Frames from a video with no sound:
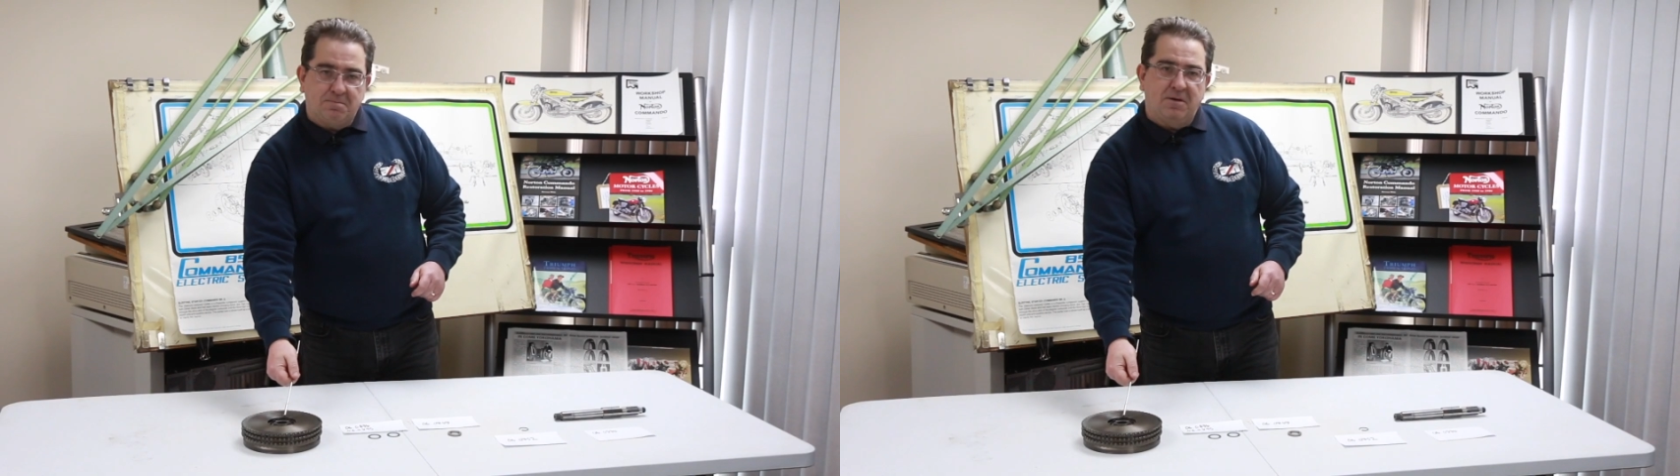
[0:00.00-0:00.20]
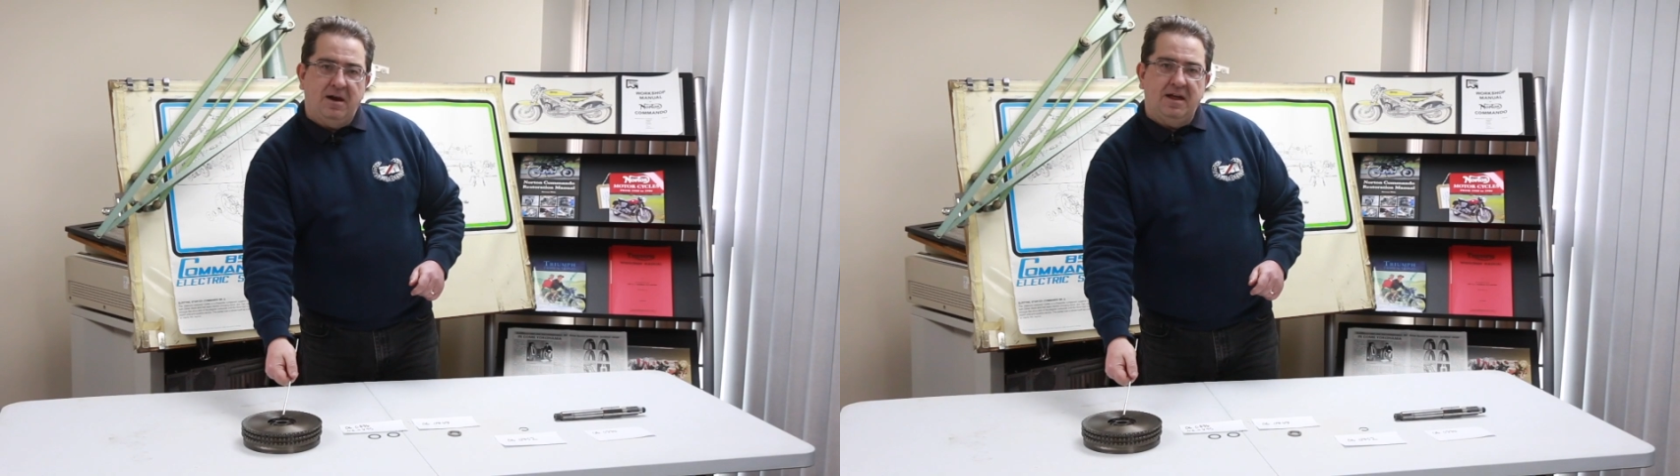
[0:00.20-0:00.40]

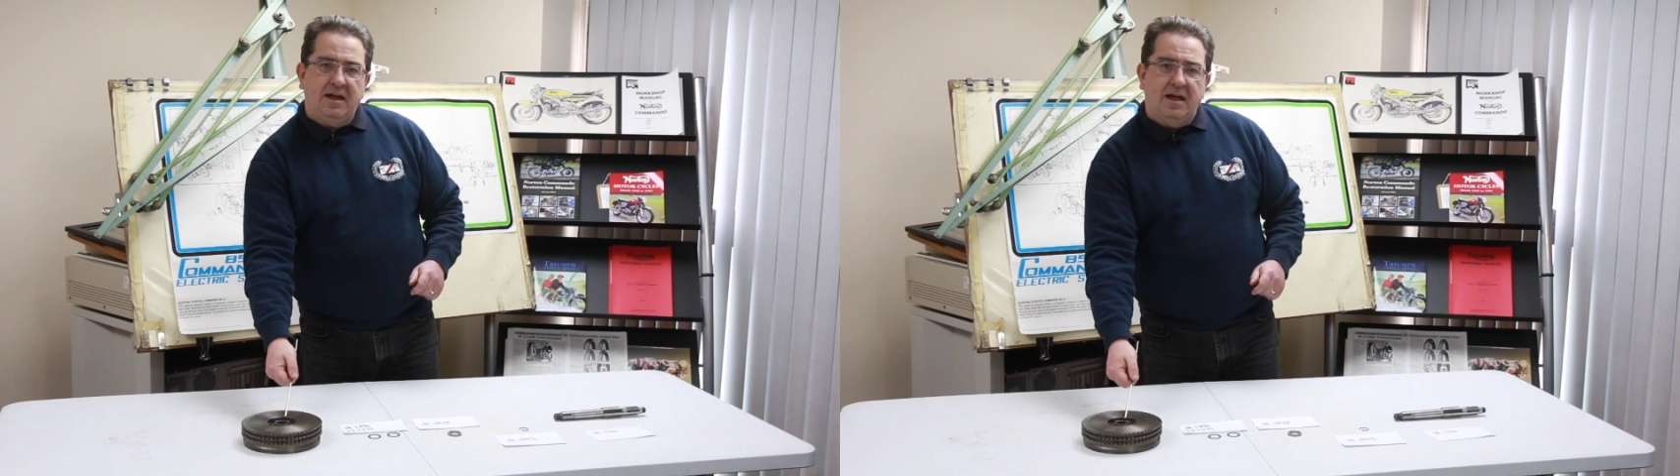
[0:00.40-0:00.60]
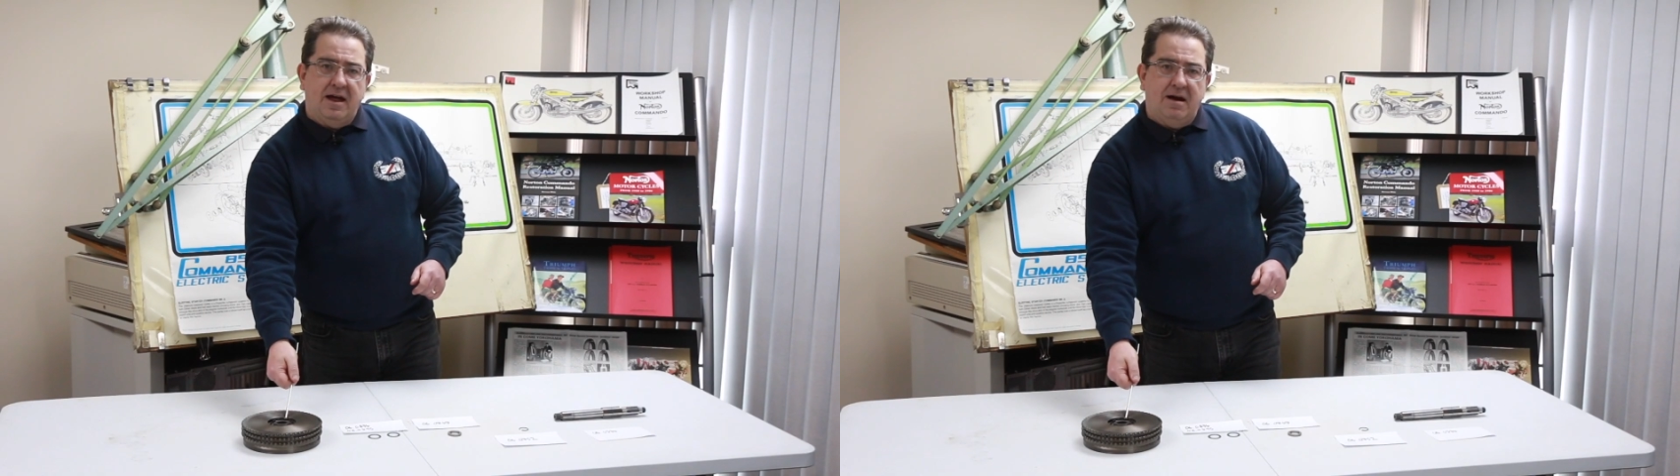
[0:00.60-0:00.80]

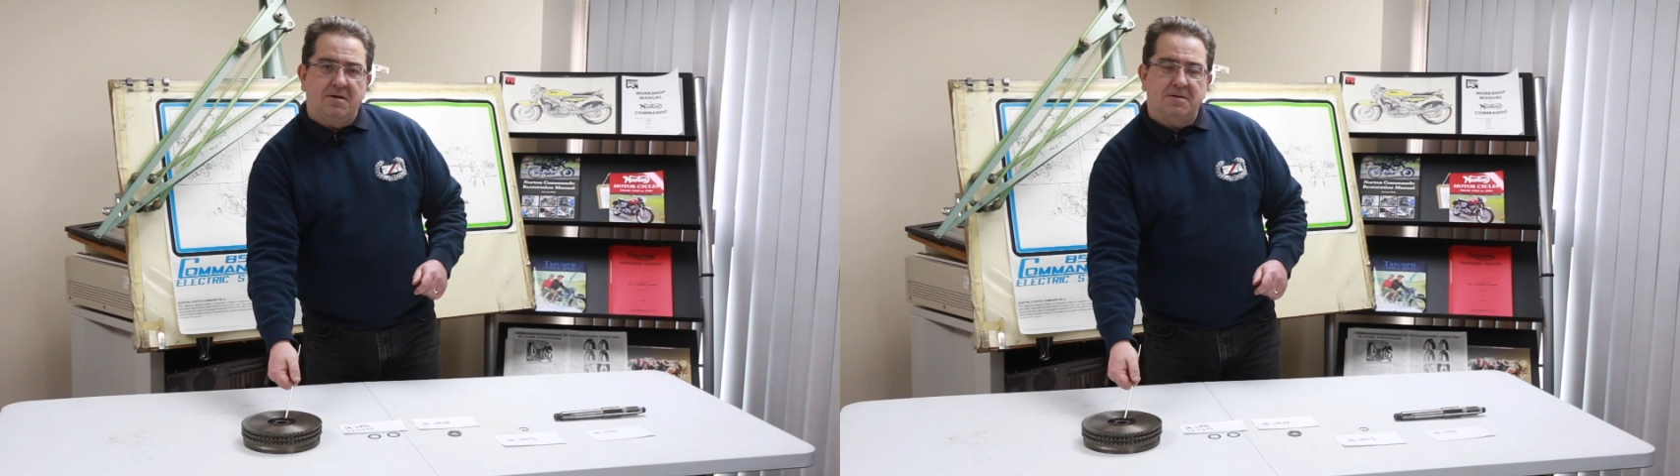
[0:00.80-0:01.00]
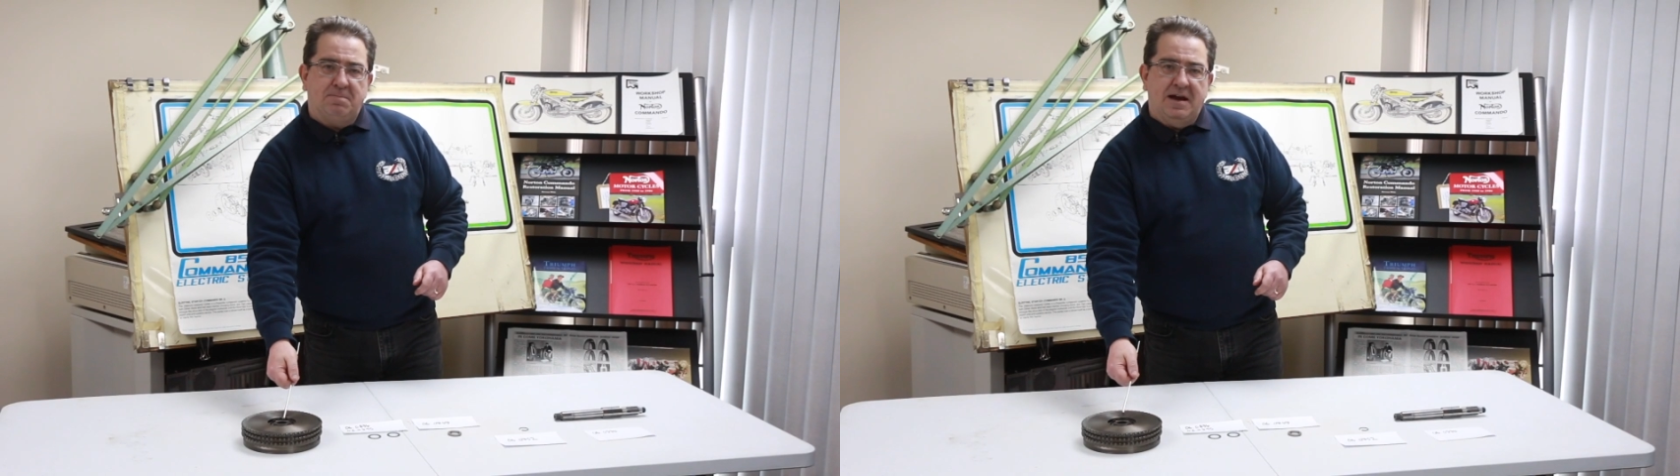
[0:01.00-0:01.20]
play out
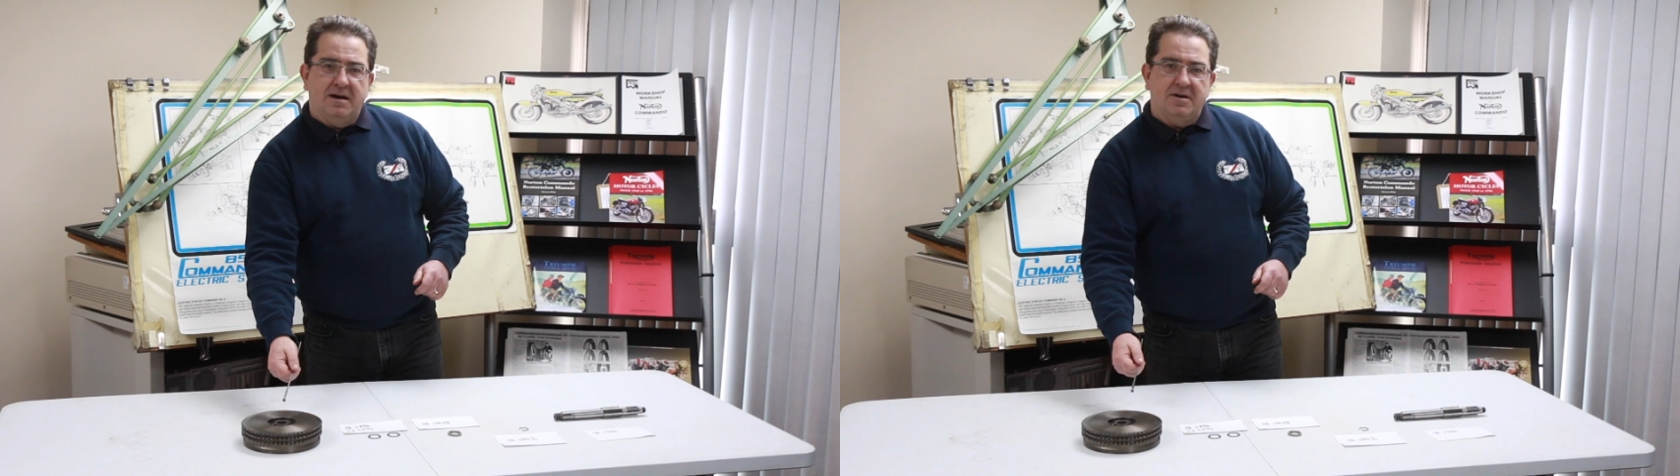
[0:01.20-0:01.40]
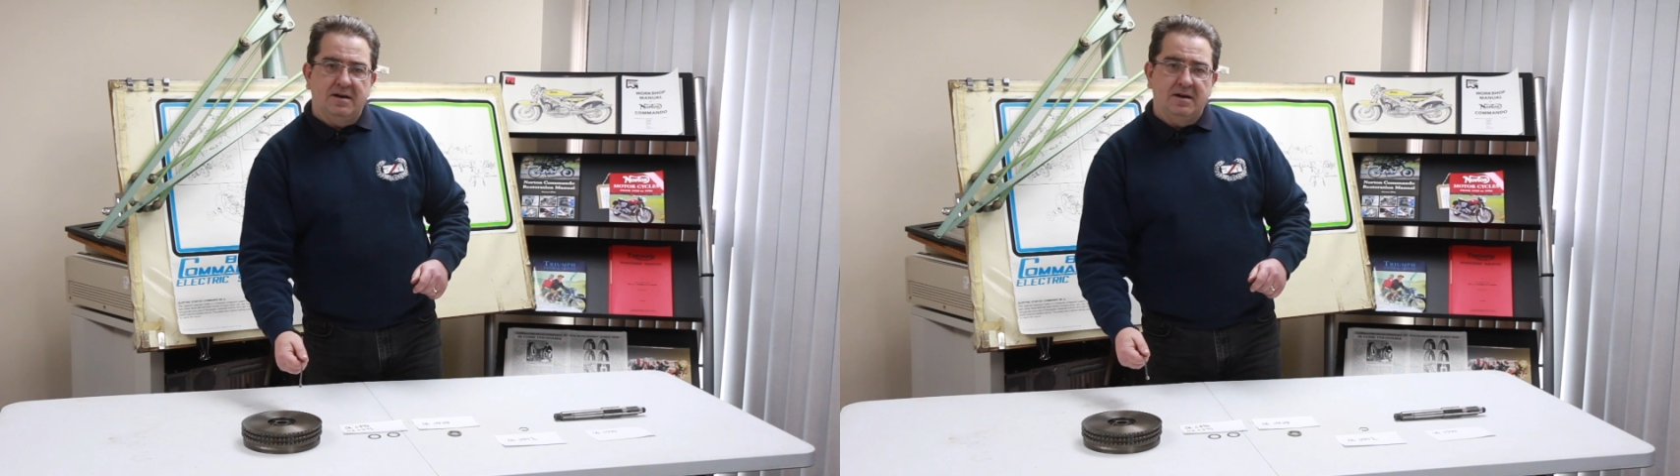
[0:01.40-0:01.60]
of the
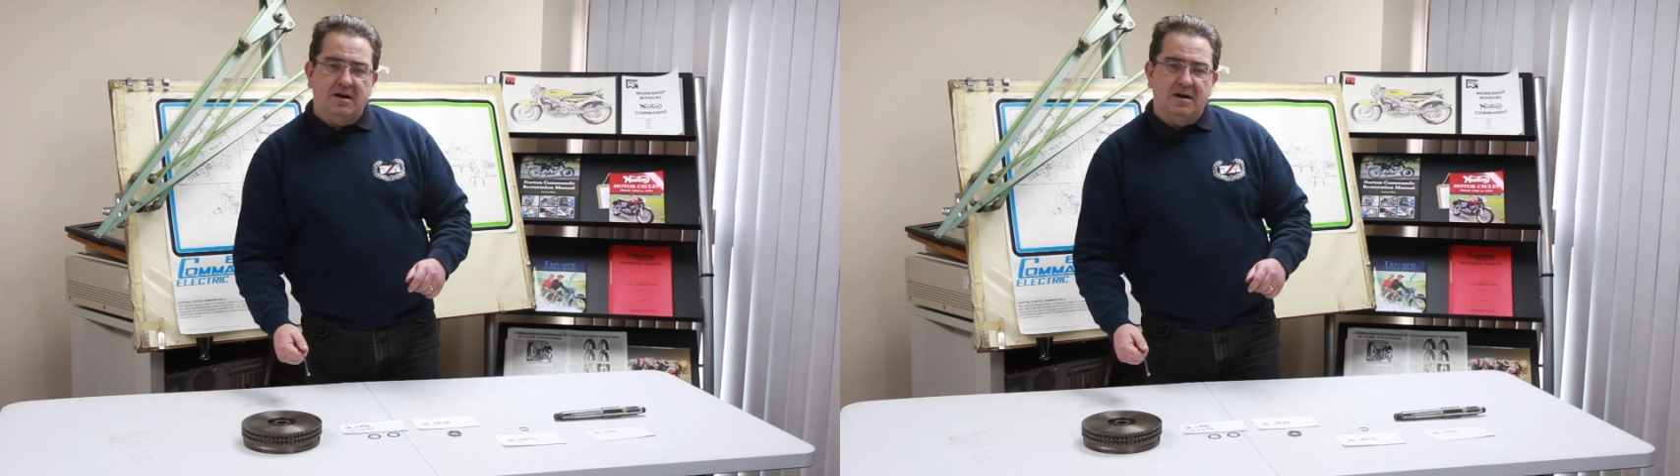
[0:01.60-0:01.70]
bearing,